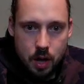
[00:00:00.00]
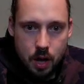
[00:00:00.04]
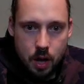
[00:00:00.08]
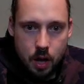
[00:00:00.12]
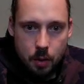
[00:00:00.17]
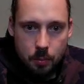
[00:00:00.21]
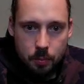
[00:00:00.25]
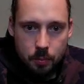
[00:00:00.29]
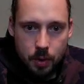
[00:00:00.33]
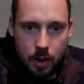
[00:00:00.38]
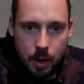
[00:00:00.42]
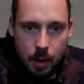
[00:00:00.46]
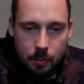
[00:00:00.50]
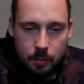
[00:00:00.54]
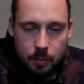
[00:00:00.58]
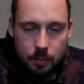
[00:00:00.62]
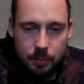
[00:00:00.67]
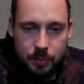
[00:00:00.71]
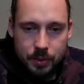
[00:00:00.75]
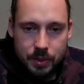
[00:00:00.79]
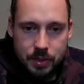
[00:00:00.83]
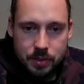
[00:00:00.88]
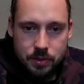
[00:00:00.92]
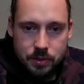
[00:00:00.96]
I'll
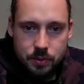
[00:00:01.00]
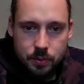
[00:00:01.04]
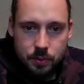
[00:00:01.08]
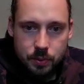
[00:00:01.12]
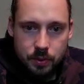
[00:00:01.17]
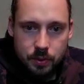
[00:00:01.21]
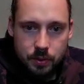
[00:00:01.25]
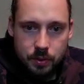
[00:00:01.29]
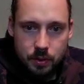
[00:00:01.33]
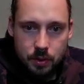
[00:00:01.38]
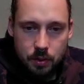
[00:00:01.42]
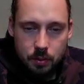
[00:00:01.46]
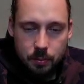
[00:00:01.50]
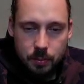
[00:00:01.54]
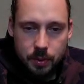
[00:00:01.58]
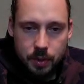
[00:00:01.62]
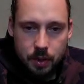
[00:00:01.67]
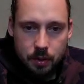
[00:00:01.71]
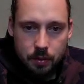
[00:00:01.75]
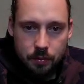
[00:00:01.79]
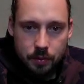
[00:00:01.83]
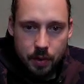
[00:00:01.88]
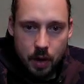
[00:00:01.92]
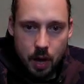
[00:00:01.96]
probably do a little bit
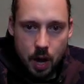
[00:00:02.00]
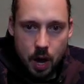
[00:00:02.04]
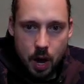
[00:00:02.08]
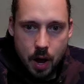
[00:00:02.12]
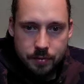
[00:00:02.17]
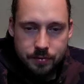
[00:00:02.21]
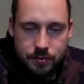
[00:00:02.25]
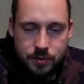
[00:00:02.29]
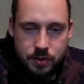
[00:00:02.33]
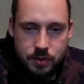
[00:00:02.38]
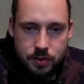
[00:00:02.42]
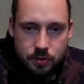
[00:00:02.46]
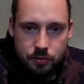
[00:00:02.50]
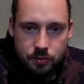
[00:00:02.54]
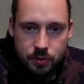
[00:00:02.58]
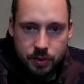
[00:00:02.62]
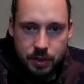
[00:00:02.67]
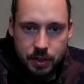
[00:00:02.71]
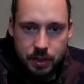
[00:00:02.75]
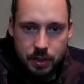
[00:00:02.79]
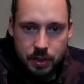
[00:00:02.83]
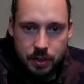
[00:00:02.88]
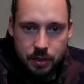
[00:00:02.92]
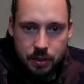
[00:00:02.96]
of
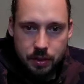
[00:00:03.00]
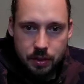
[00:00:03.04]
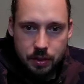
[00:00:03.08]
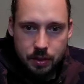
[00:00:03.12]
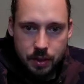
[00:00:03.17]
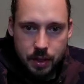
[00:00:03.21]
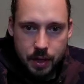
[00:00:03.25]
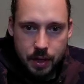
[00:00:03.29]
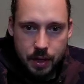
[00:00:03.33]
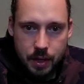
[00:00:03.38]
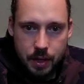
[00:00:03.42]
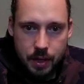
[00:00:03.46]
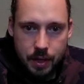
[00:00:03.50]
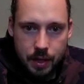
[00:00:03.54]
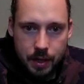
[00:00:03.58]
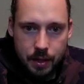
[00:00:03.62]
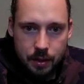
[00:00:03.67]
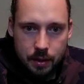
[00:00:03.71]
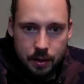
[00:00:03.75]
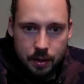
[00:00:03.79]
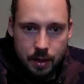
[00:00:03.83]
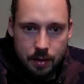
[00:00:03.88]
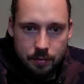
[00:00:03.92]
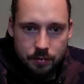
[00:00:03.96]
off-screen
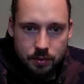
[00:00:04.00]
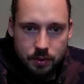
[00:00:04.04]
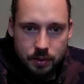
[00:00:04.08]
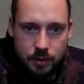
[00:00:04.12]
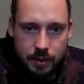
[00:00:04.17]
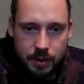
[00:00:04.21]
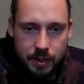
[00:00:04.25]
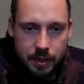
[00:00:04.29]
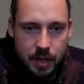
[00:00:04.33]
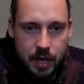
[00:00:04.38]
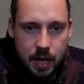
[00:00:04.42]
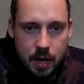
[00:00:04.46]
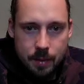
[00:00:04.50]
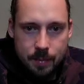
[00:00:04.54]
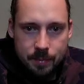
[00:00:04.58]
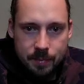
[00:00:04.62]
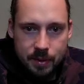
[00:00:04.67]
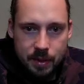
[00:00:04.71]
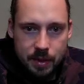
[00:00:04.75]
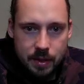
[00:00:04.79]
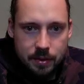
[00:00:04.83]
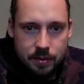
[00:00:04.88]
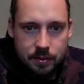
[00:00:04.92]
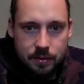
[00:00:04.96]
leveling up
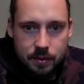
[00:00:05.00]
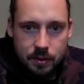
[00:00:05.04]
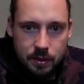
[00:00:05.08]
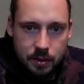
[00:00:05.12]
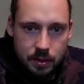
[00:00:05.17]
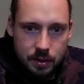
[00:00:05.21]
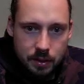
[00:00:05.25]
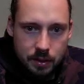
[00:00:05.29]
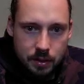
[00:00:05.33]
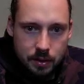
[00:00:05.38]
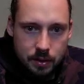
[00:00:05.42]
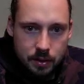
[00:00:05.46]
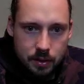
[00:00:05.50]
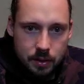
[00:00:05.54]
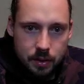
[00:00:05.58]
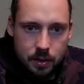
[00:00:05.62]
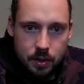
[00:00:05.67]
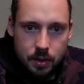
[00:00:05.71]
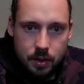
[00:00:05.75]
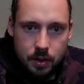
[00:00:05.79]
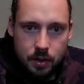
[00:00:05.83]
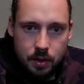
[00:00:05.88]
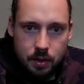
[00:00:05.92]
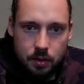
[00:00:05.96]
in the
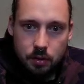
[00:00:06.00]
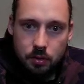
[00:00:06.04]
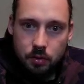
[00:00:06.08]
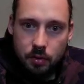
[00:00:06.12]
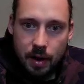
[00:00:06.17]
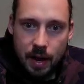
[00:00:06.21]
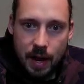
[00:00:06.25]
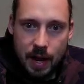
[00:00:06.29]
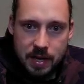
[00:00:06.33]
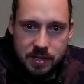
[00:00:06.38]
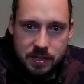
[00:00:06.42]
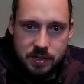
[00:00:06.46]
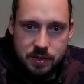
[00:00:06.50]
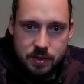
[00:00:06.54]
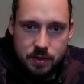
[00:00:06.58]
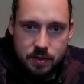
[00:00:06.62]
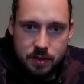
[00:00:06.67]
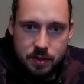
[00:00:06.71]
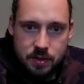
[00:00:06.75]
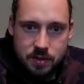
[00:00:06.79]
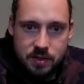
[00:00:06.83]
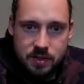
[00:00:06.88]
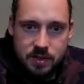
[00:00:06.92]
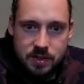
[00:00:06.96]
grass to
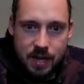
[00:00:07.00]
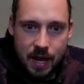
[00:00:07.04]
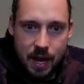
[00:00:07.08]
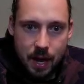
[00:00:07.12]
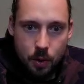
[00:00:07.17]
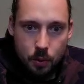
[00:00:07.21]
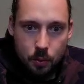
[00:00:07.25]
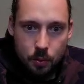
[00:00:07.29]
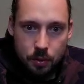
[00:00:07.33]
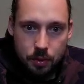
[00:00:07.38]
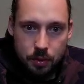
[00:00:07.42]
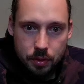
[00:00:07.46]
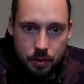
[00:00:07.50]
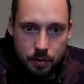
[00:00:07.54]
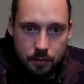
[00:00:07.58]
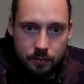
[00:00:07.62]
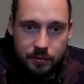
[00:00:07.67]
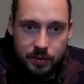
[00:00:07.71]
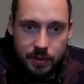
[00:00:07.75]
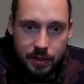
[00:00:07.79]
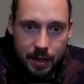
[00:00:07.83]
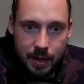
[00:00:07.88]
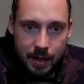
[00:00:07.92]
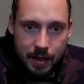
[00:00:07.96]
the south
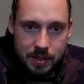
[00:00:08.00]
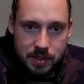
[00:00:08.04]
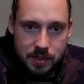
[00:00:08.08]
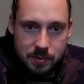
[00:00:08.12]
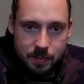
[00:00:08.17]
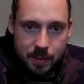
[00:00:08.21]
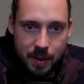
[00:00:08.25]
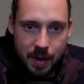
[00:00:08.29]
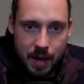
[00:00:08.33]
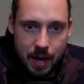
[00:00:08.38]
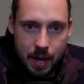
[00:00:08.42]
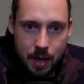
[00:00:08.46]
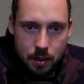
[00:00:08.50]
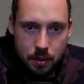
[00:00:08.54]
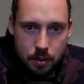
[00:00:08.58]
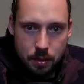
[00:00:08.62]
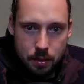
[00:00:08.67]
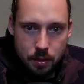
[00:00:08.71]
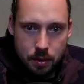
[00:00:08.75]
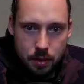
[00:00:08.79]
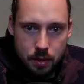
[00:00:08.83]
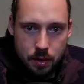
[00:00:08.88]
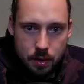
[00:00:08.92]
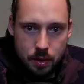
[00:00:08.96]
of the ice path,
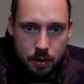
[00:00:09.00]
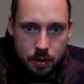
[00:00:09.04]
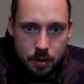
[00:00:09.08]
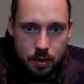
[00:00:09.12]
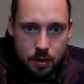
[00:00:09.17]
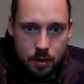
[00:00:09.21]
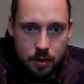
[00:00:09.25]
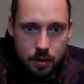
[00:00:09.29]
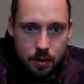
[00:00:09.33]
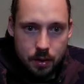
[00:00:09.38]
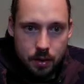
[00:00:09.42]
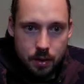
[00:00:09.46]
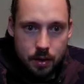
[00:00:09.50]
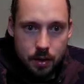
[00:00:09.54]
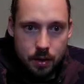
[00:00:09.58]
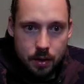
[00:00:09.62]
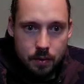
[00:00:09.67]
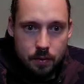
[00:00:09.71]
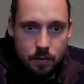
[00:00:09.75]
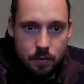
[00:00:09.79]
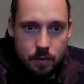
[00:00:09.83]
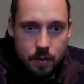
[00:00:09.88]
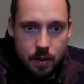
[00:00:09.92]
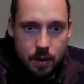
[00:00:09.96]

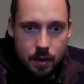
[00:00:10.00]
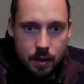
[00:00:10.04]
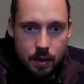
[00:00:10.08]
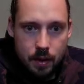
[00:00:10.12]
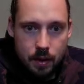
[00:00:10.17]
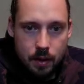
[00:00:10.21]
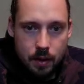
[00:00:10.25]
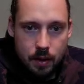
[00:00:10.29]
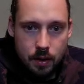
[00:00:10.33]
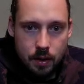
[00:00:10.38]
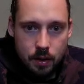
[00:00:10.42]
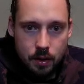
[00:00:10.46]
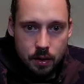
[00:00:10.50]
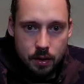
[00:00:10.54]
and then